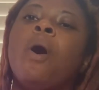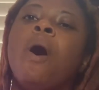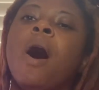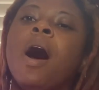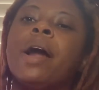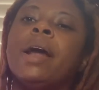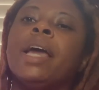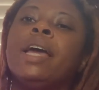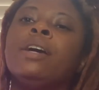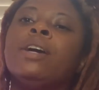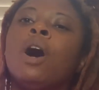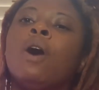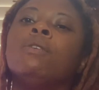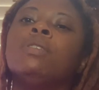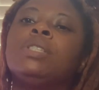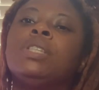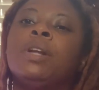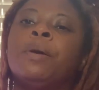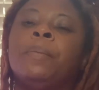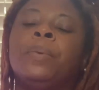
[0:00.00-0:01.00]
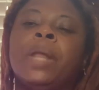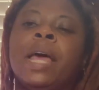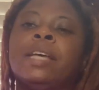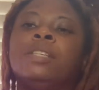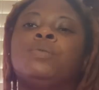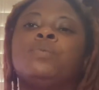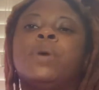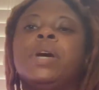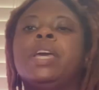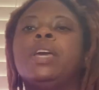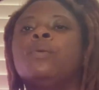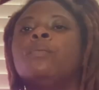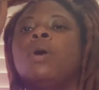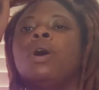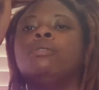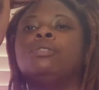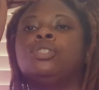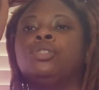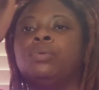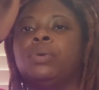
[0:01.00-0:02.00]
are and go to the place where he
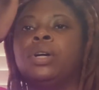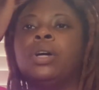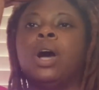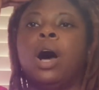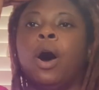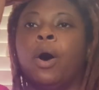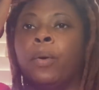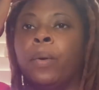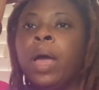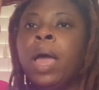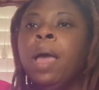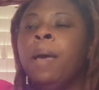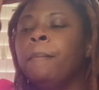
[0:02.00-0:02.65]
wants you to go.